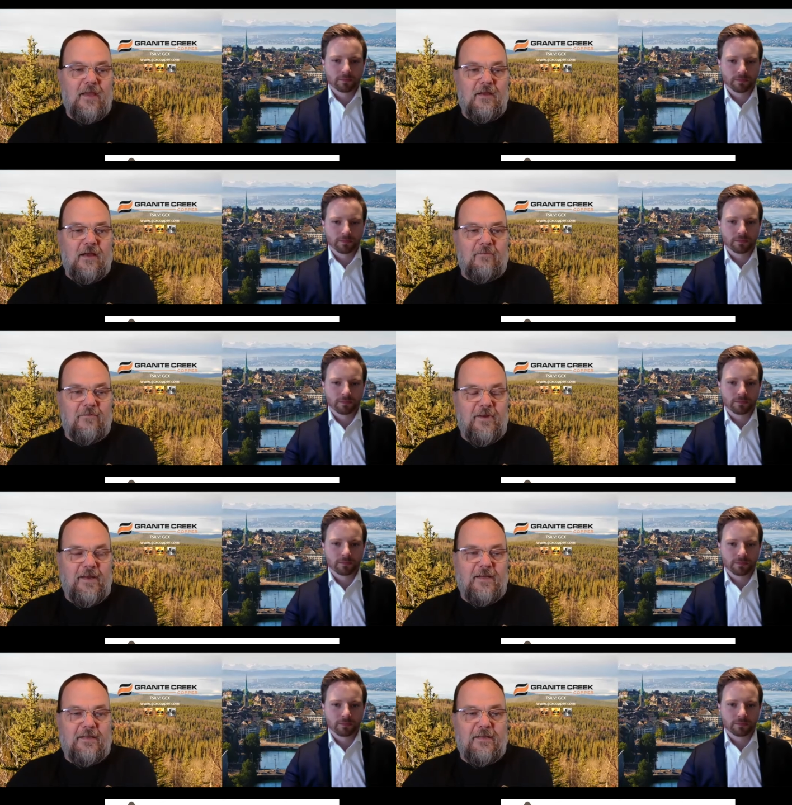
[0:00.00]
Speaker 1: a
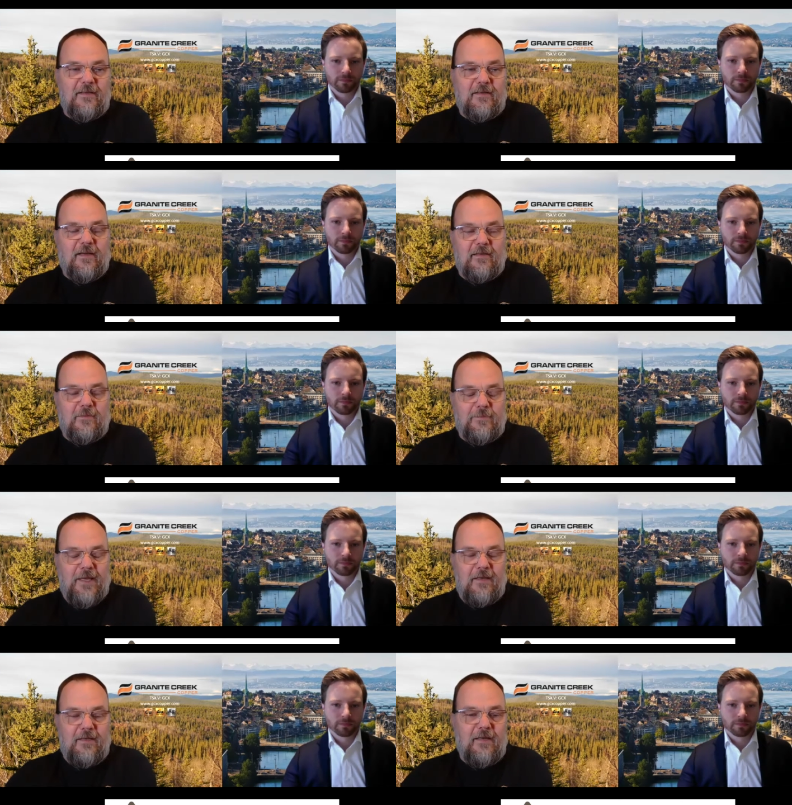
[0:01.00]
really uh,
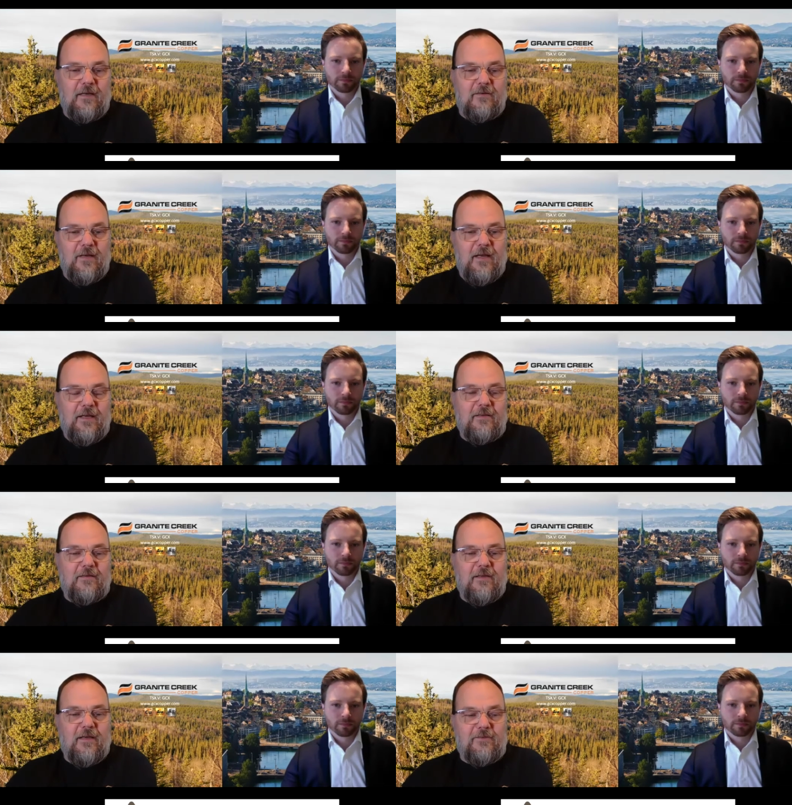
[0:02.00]
compelling
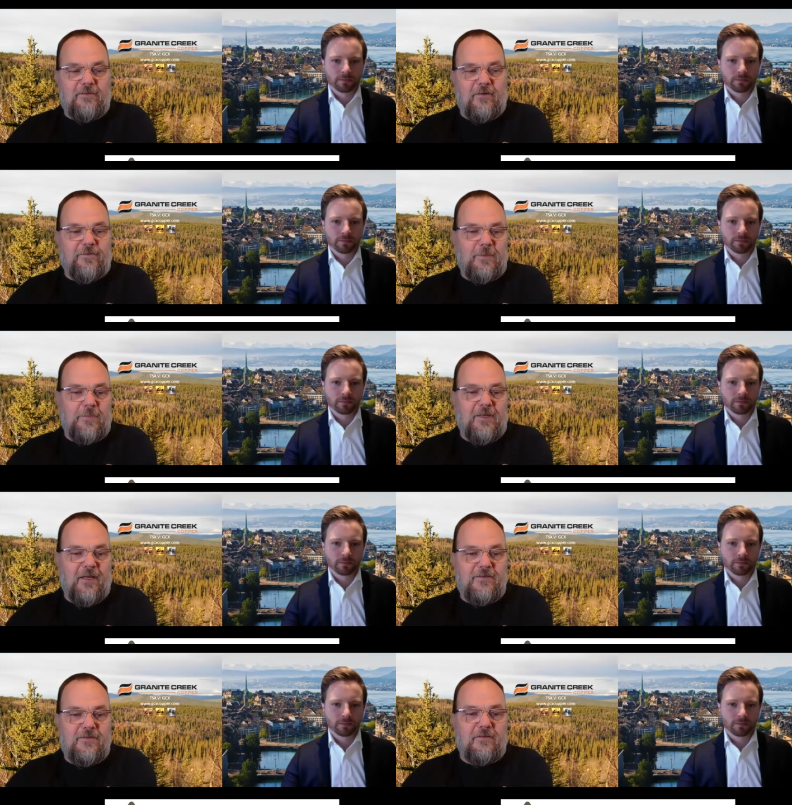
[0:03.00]
underlying uh, sulfide
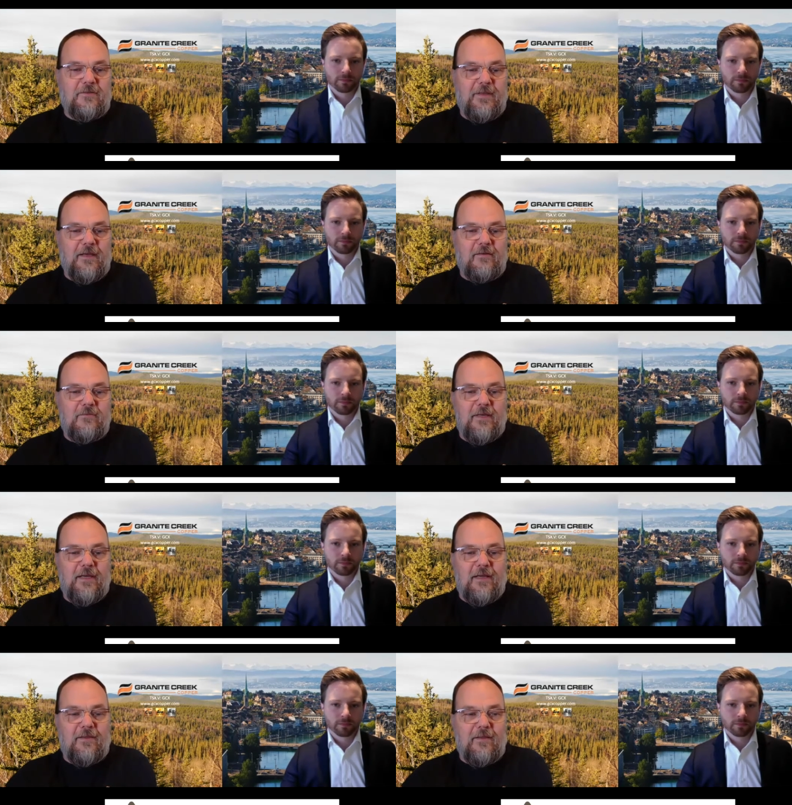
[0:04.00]
potential that,
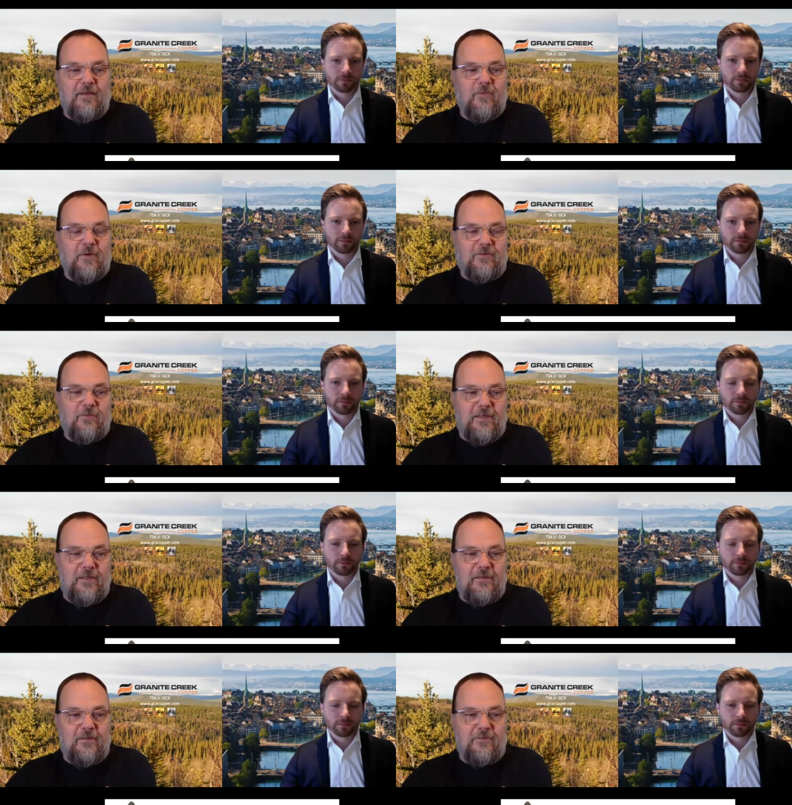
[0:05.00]
that I think once we,
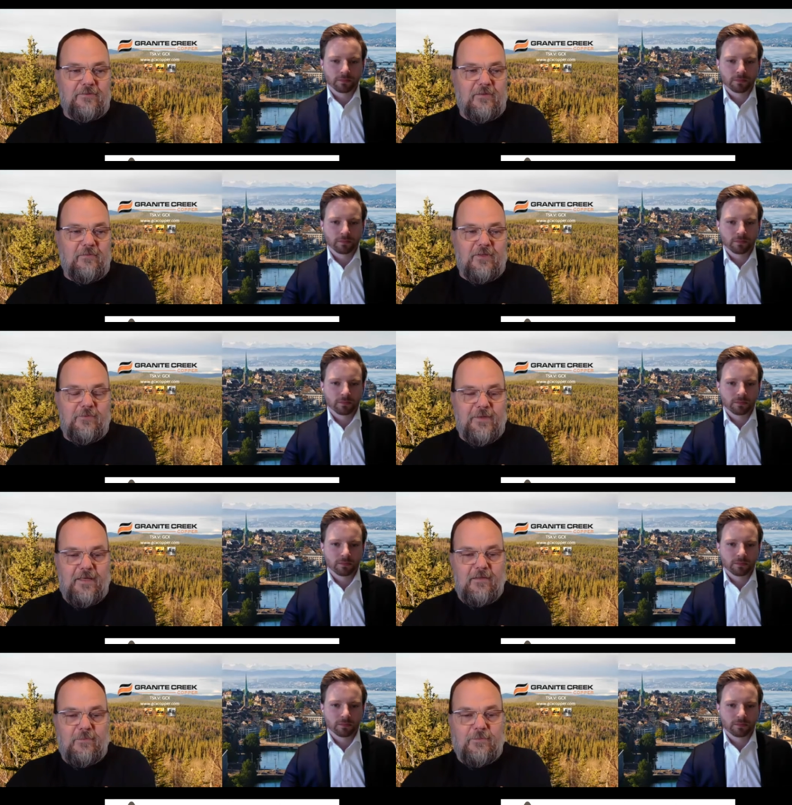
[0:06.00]
you'll see once we
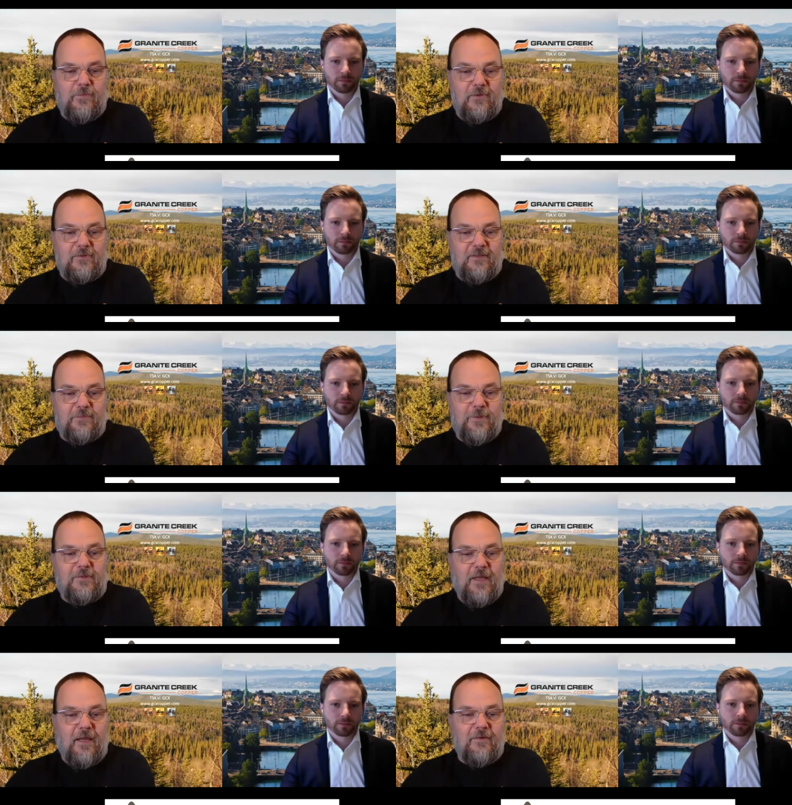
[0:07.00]
get the projects put
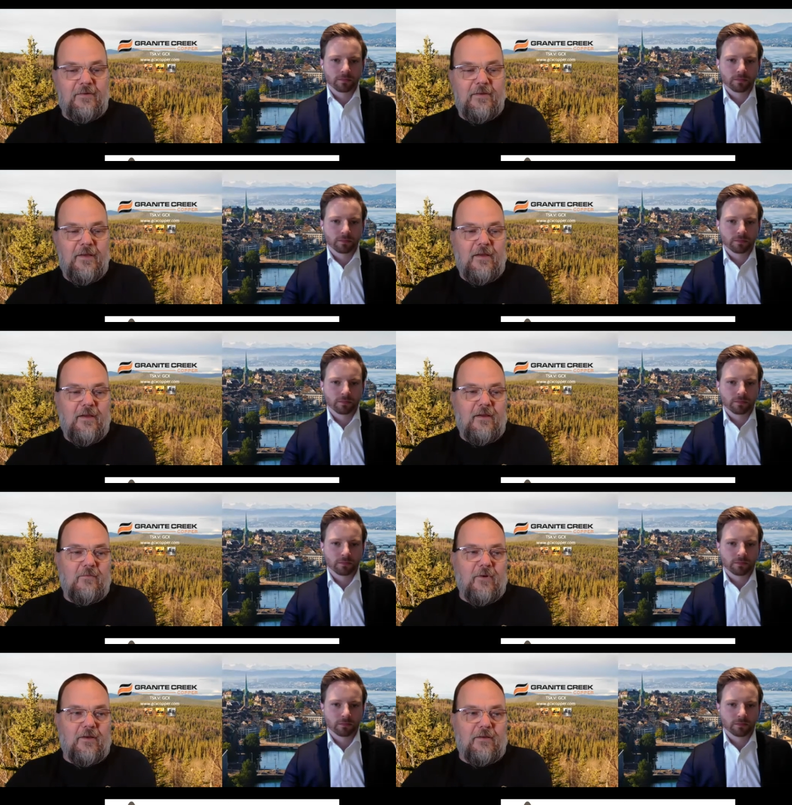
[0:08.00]
together,
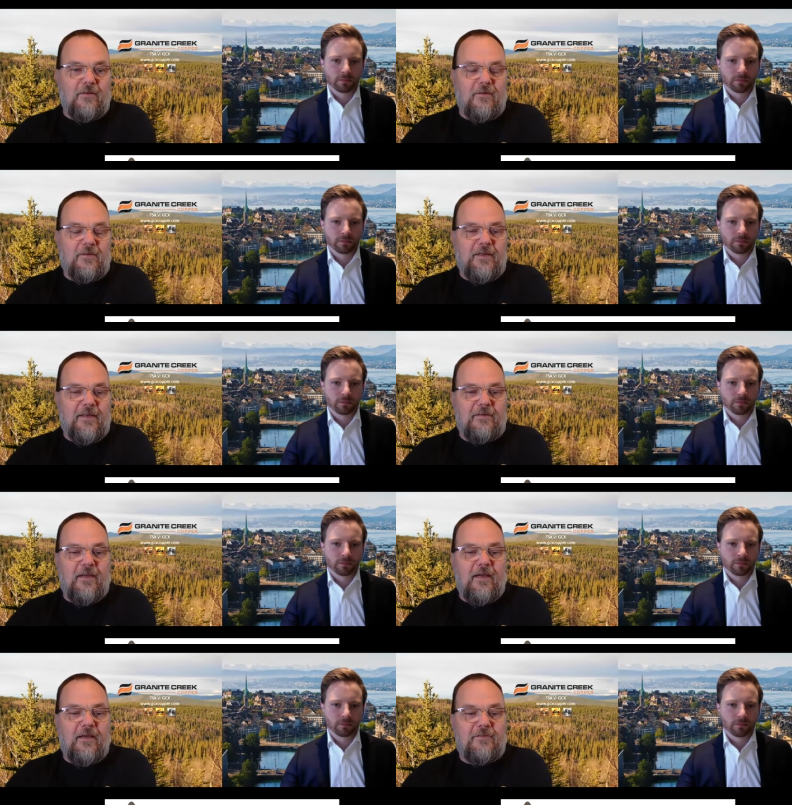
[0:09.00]
we're going to look at
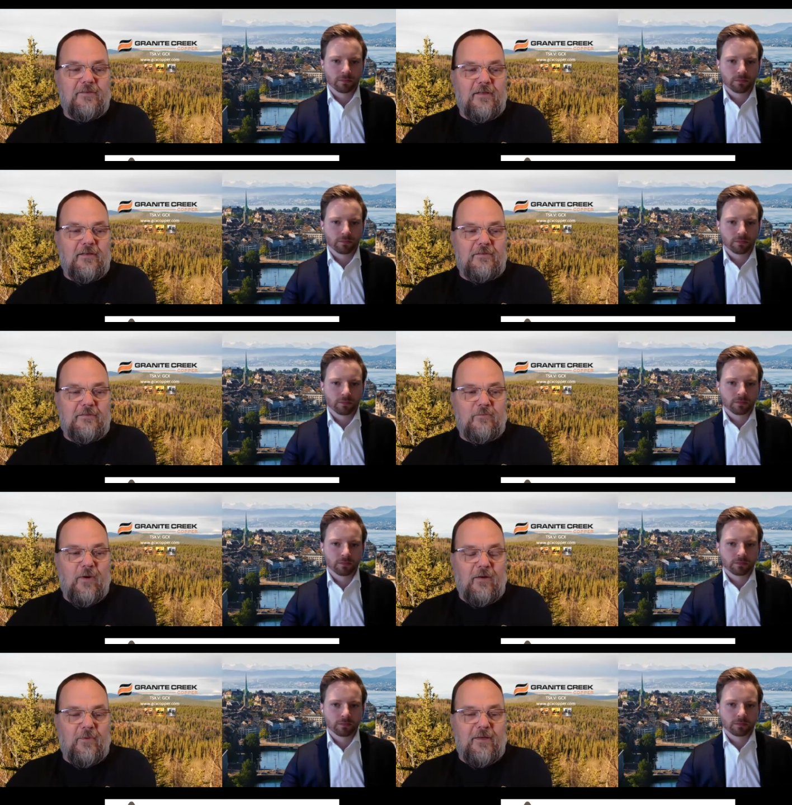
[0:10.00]
uh, seeing
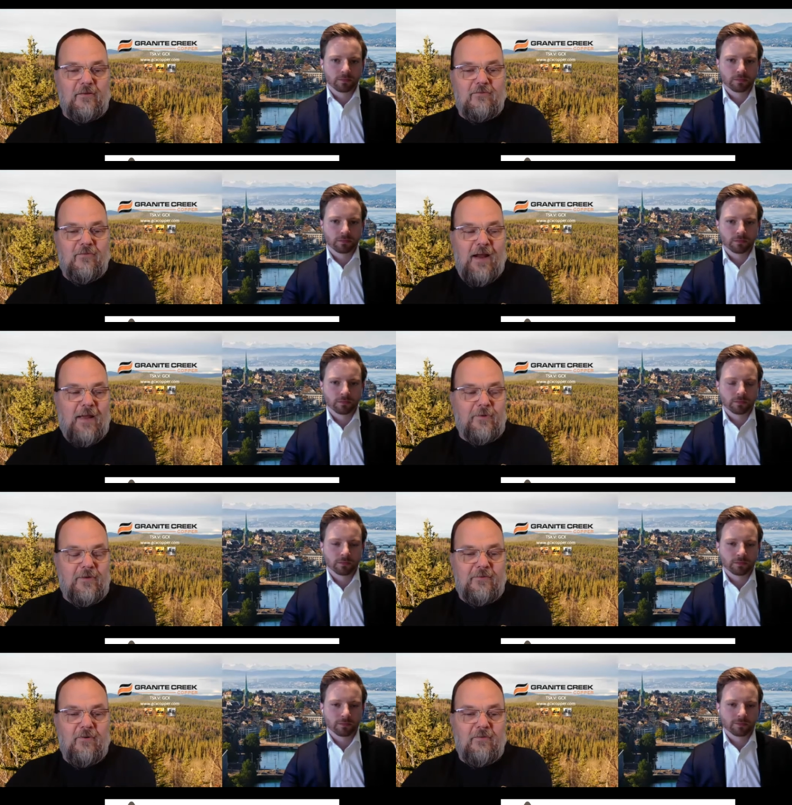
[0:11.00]
where we can
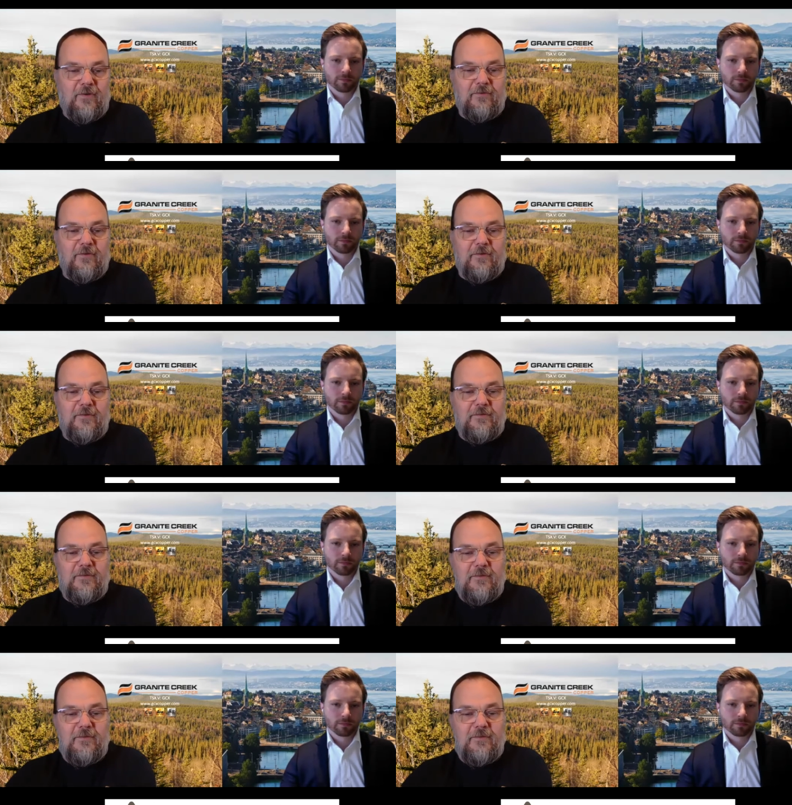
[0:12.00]
rapidly grow resources.